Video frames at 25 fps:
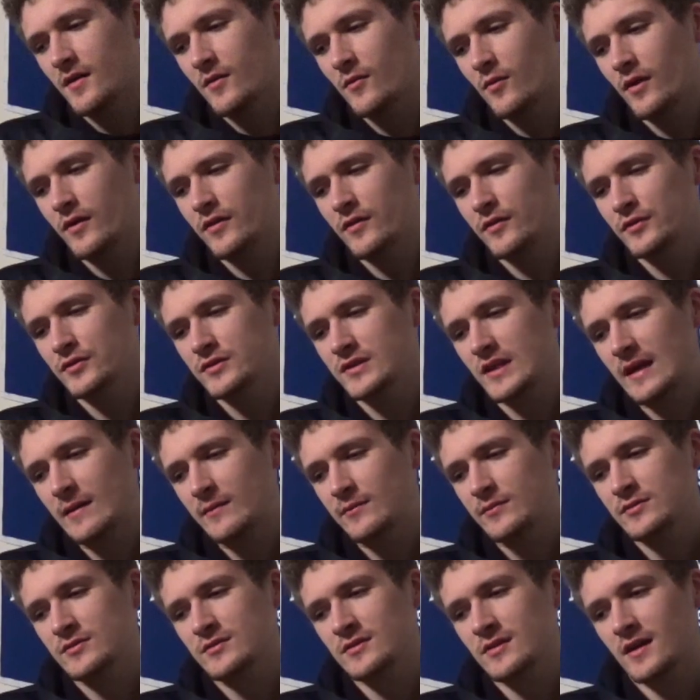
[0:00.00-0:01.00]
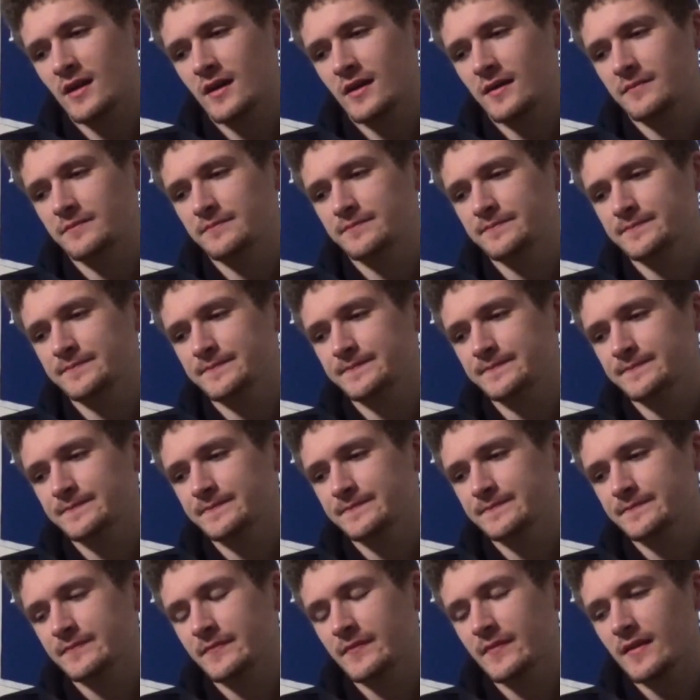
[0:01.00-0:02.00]
whether new happens or not,
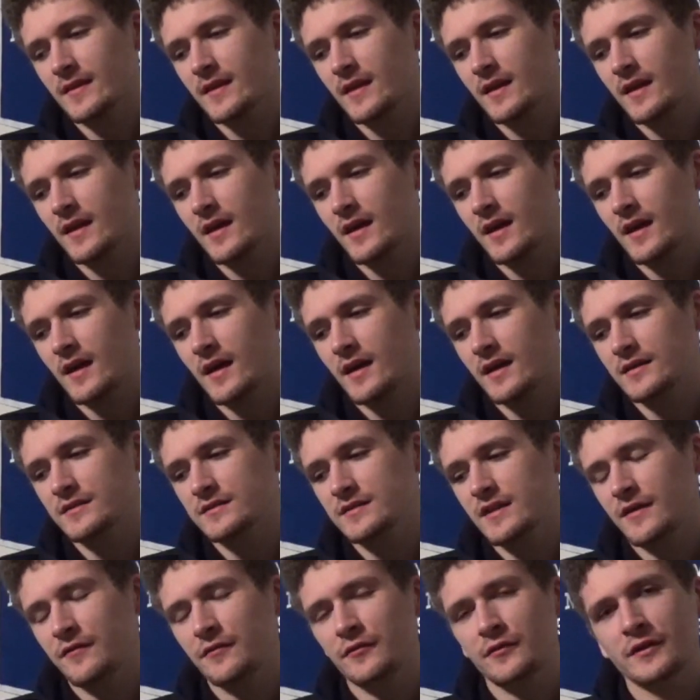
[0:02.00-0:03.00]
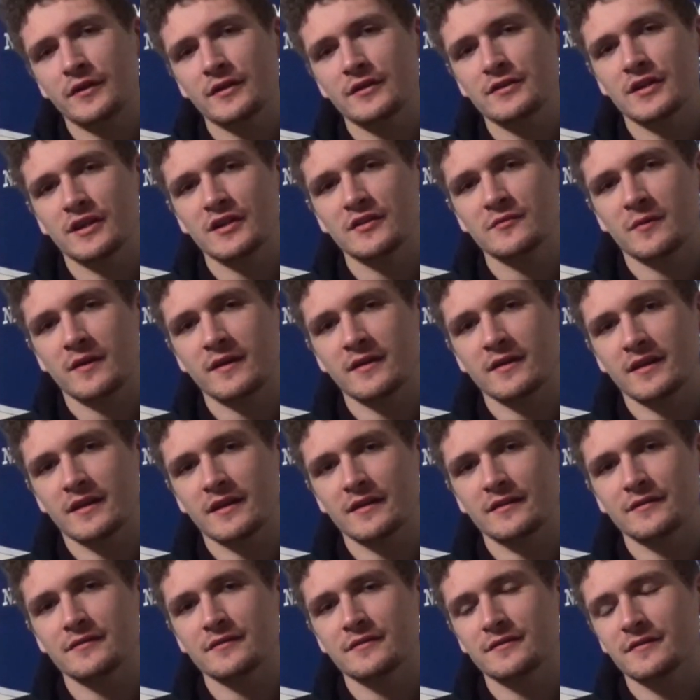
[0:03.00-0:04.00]
it's definitely changed my
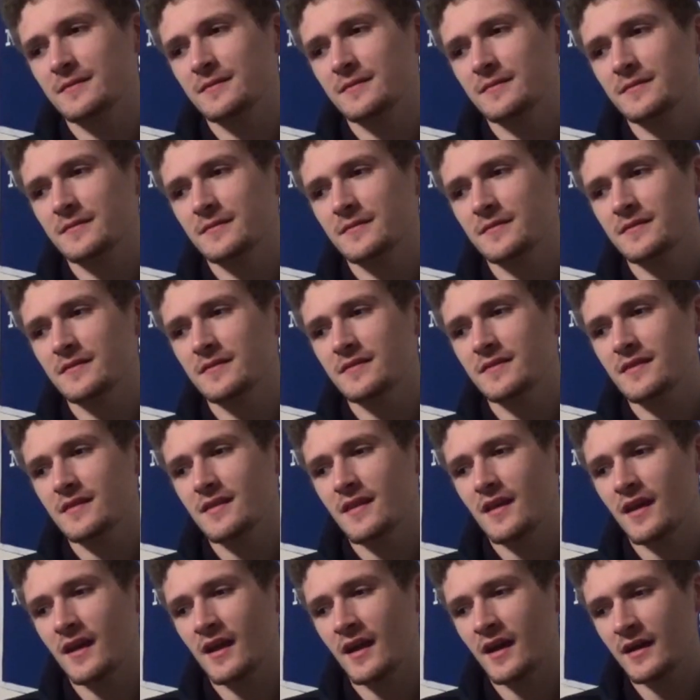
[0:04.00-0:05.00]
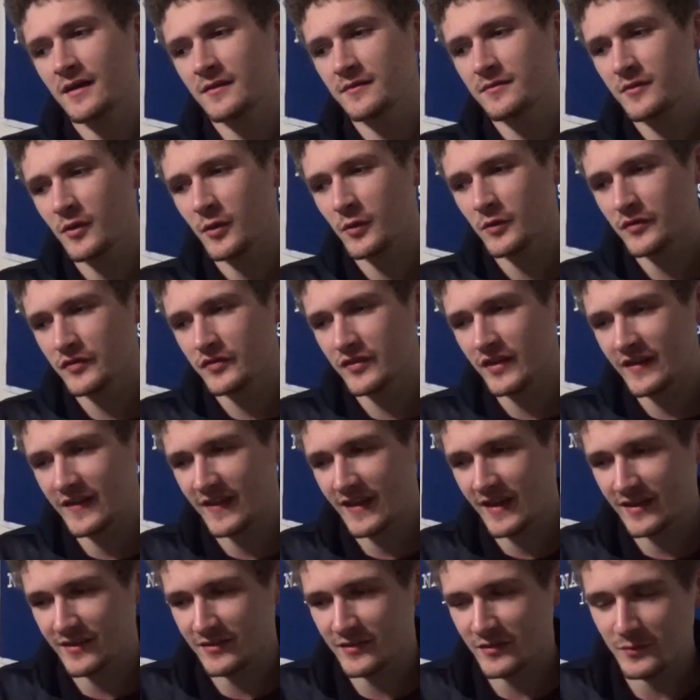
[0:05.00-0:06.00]
life. I don't say
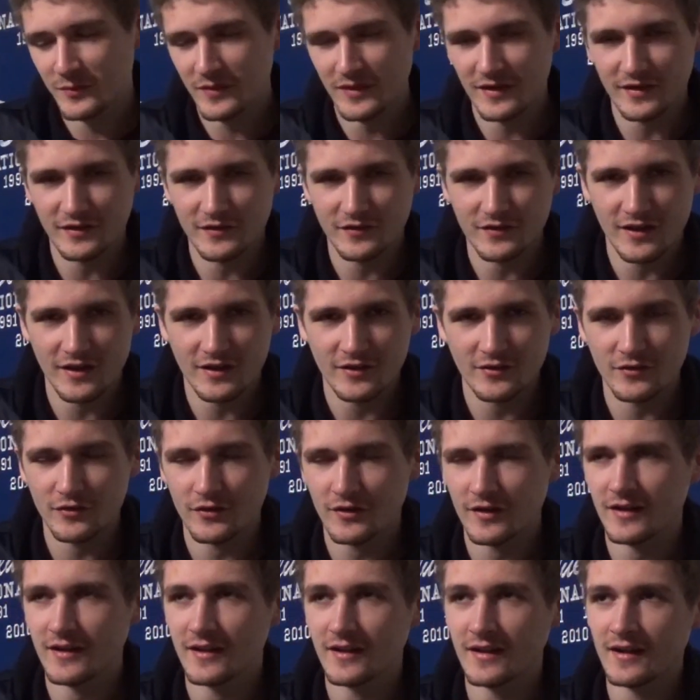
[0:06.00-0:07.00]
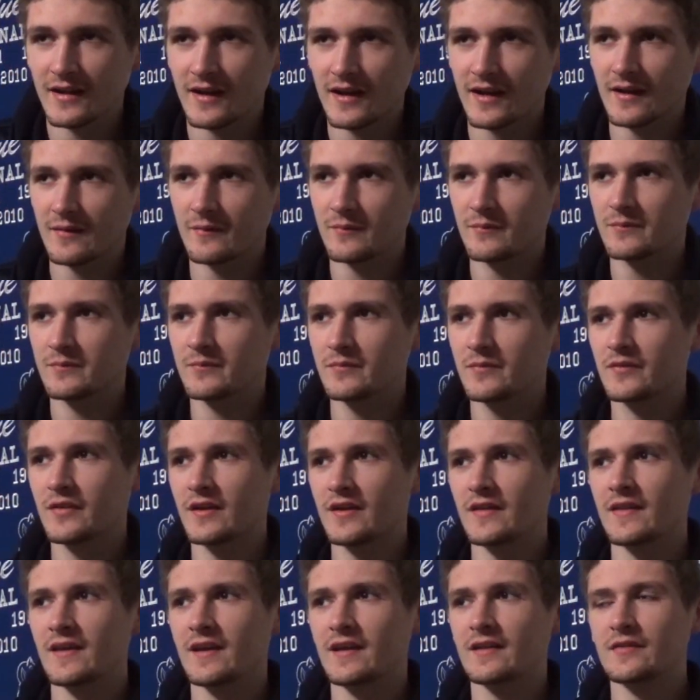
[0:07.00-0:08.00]
that to be exaggerating. I
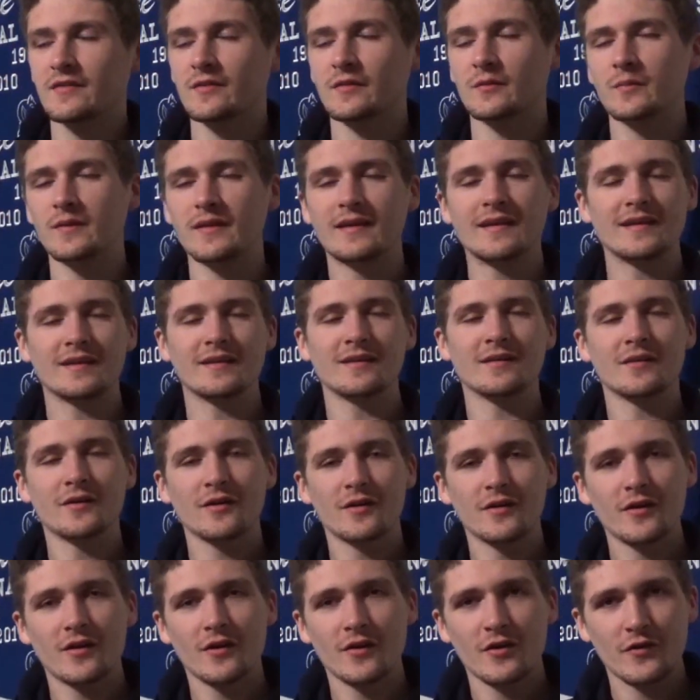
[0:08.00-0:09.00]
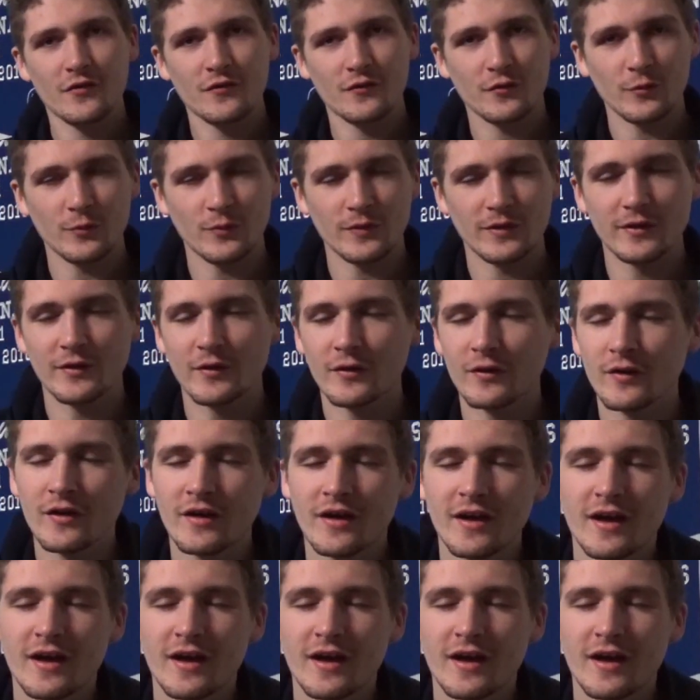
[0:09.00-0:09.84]
say that to be for real.